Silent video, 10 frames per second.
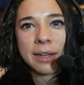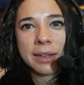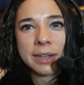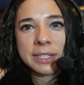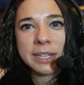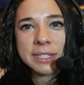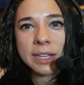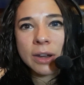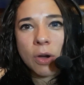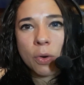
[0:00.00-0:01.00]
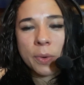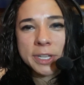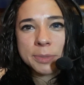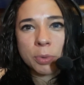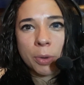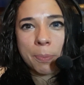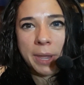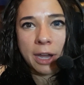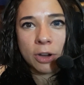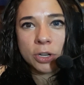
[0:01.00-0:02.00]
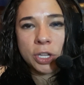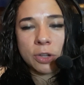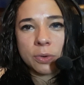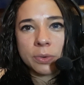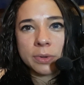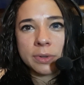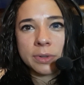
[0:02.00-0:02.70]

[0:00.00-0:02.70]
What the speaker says: it doesn't always prepare you